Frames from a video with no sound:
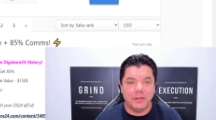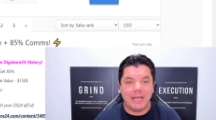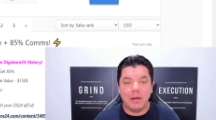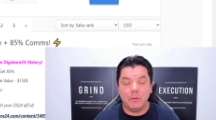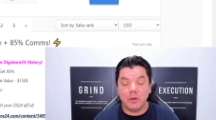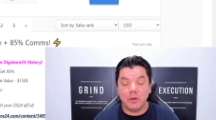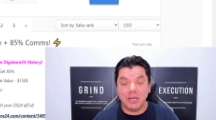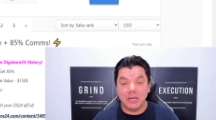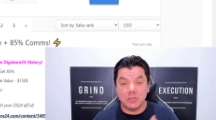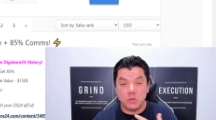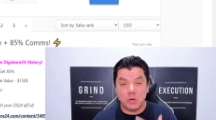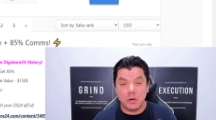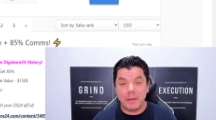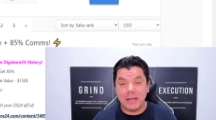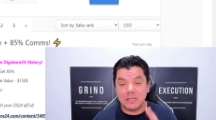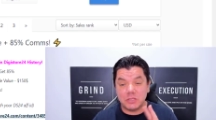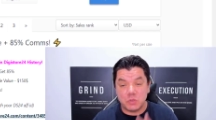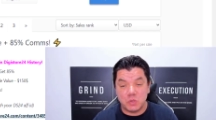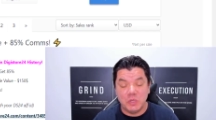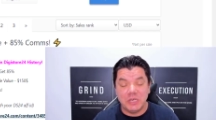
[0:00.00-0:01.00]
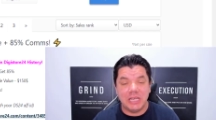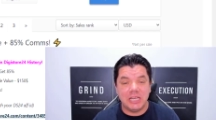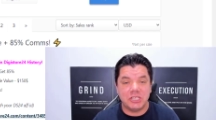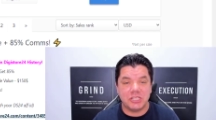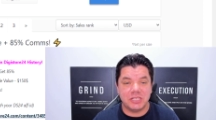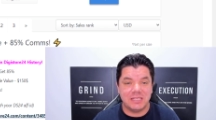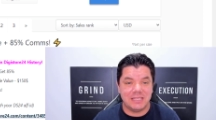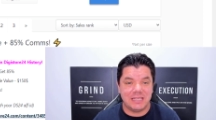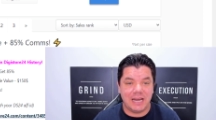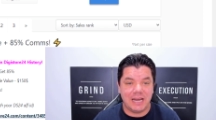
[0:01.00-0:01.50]
Now, we're going to talk about two
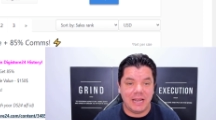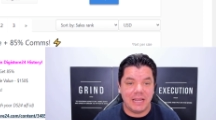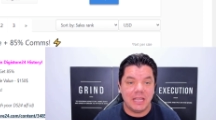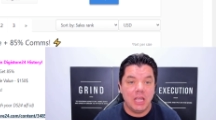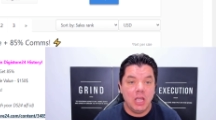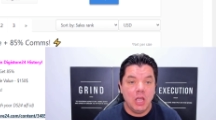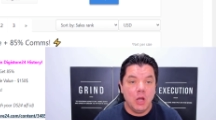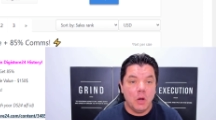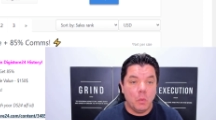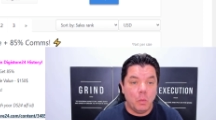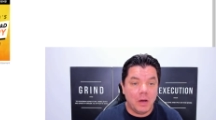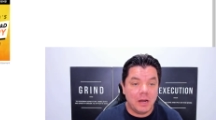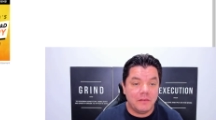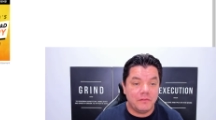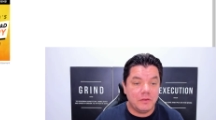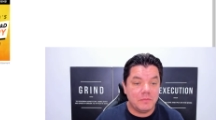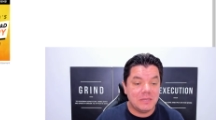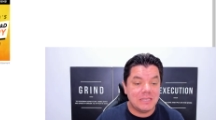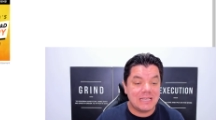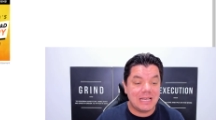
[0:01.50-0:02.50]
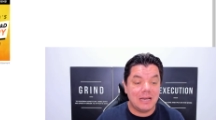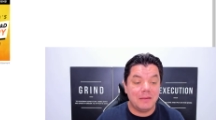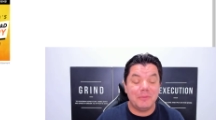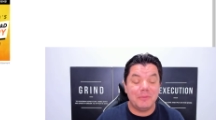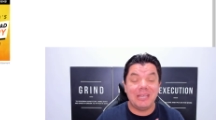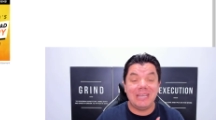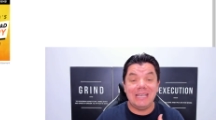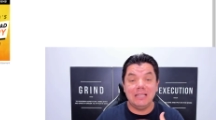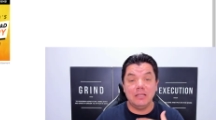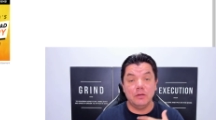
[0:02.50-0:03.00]
niches today. One of them is going to
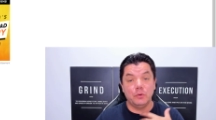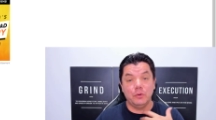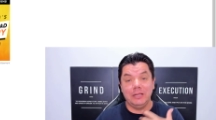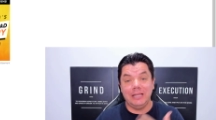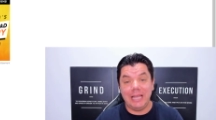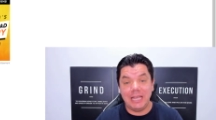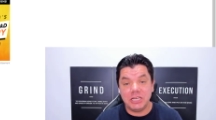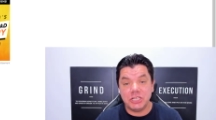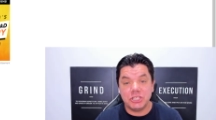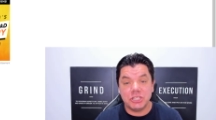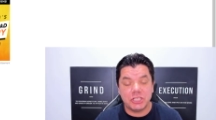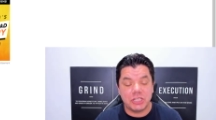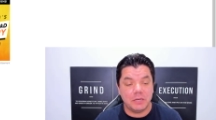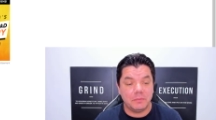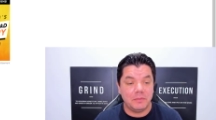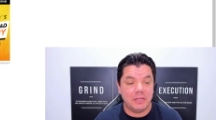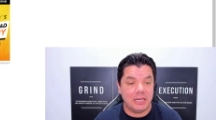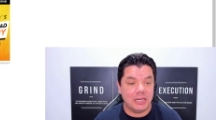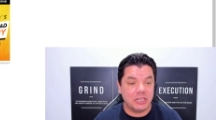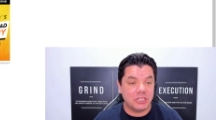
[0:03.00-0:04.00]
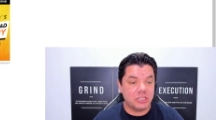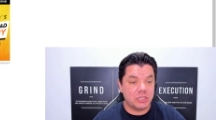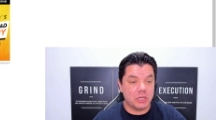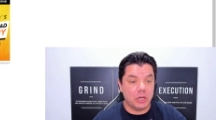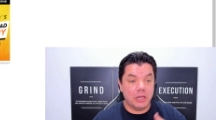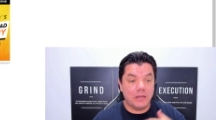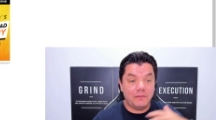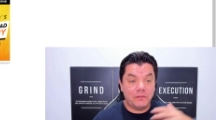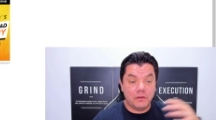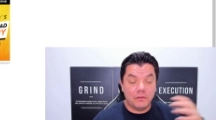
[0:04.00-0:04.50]
be in the relationship niche.
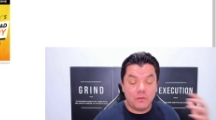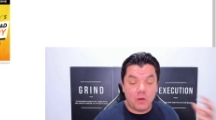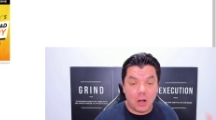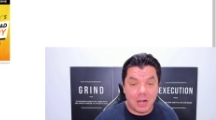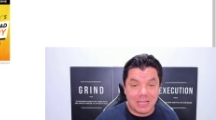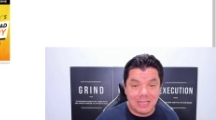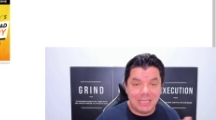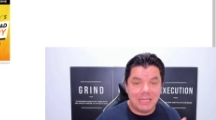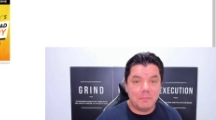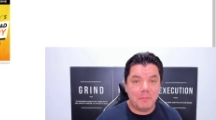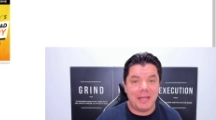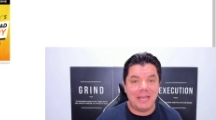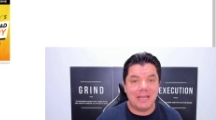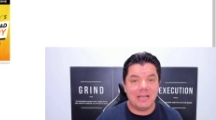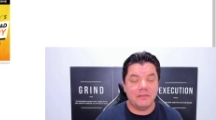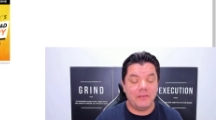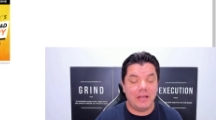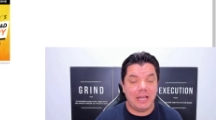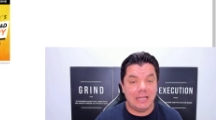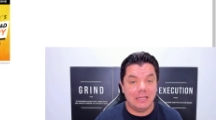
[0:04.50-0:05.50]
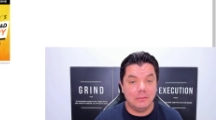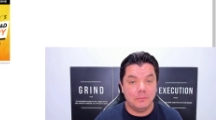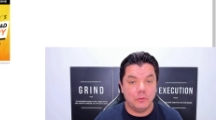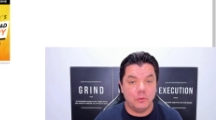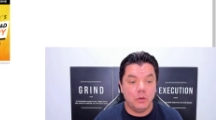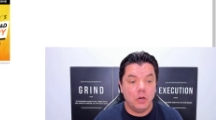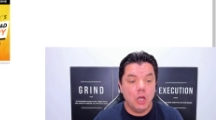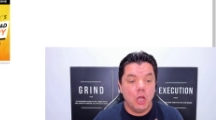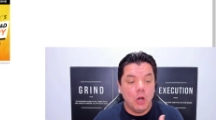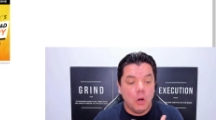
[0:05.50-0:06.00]
So if you've got Clickbank
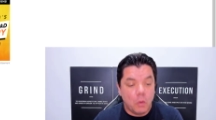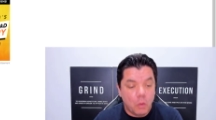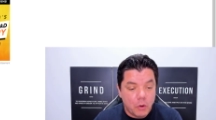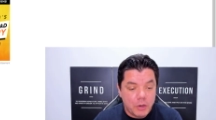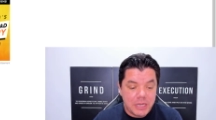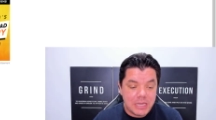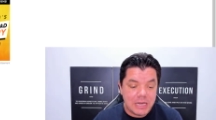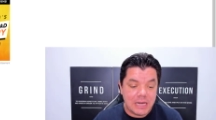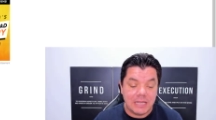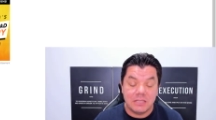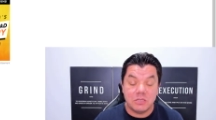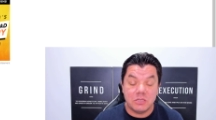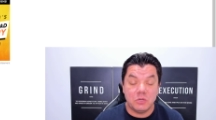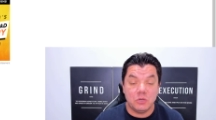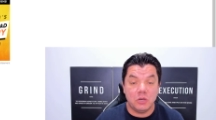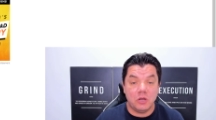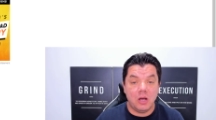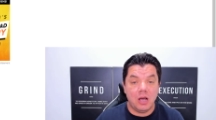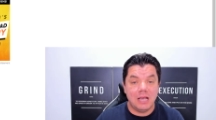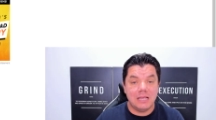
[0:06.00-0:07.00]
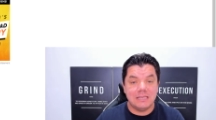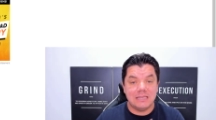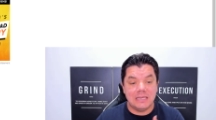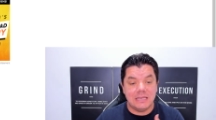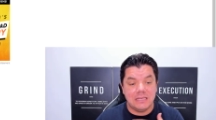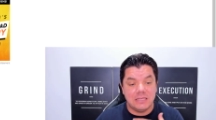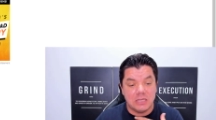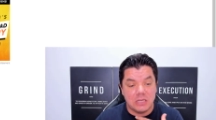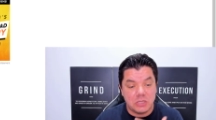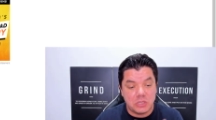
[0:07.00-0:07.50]
available, all you need to do, guys,
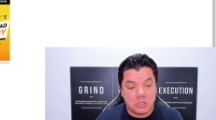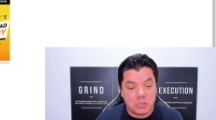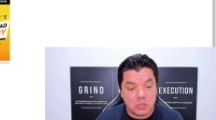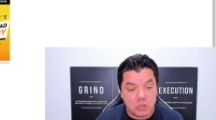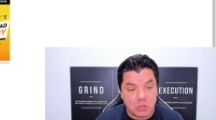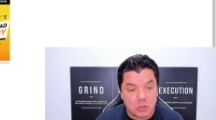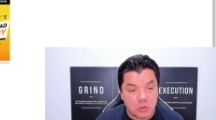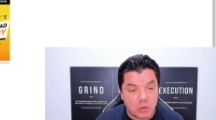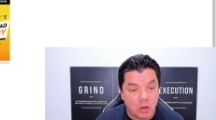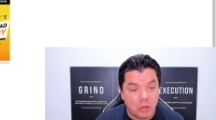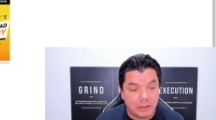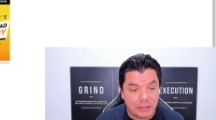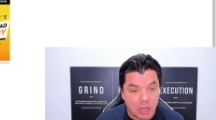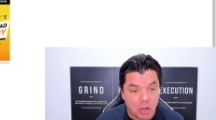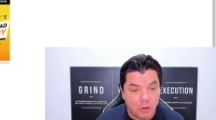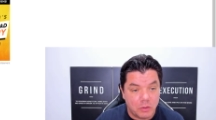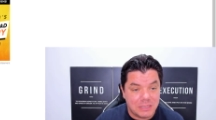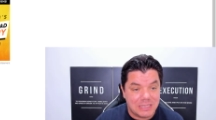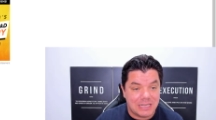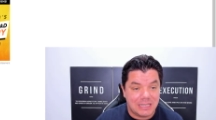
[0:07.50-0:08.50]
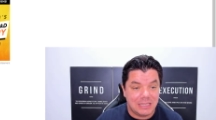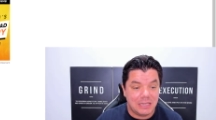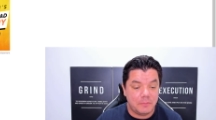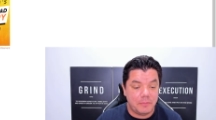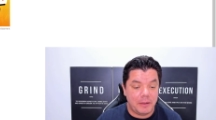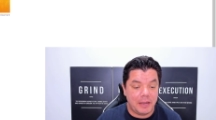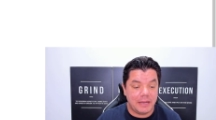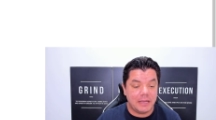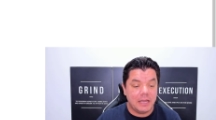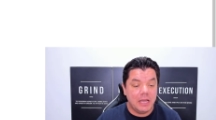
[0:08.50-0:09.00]
is go into
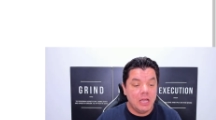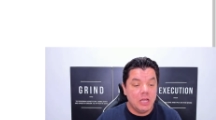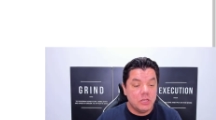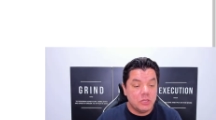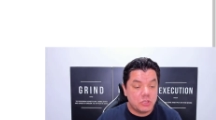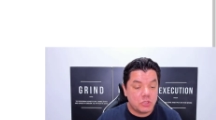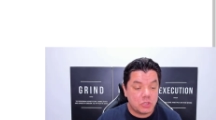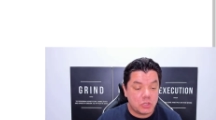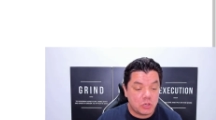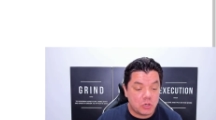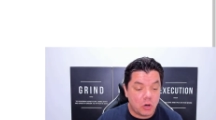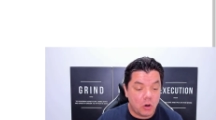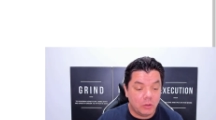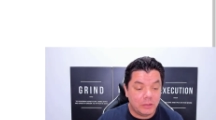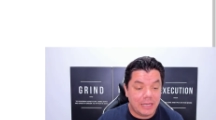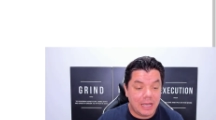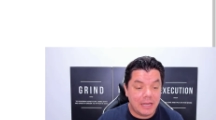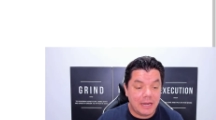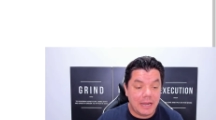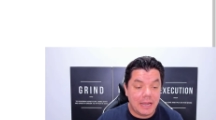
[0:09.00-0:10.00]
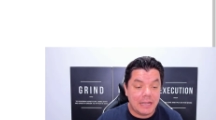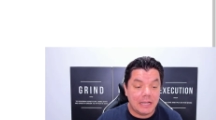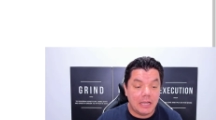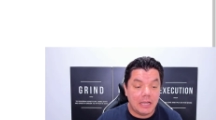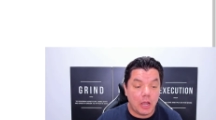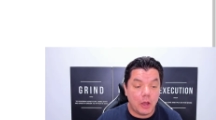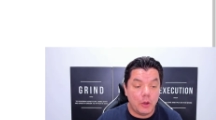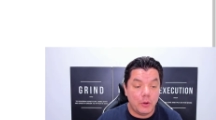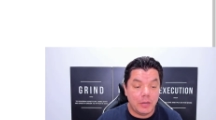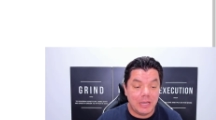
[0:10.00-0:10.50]
Clickbank, scroll down and
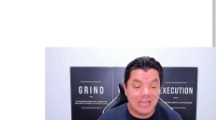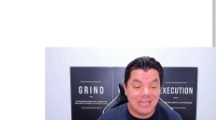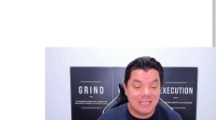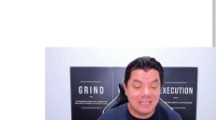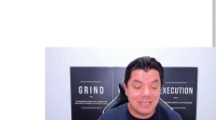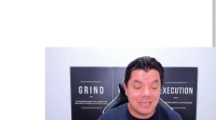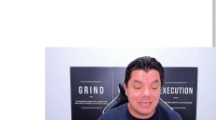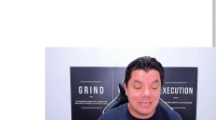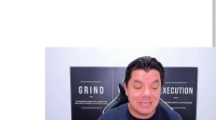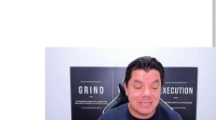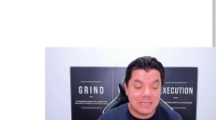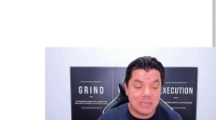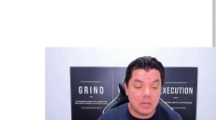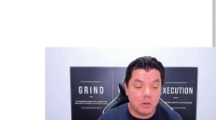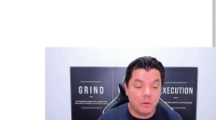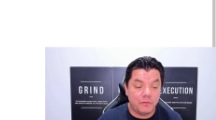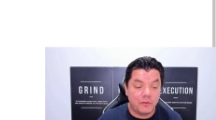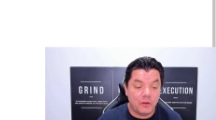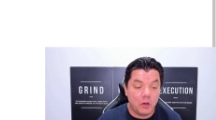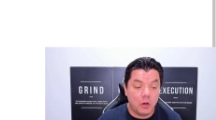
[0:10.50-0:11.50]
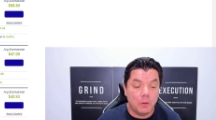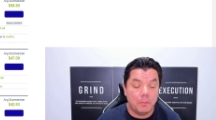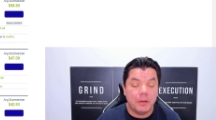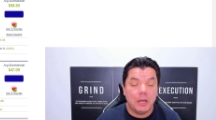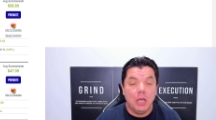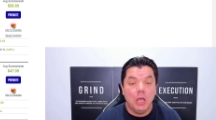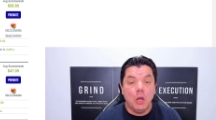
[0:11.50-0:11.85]
go into self-help.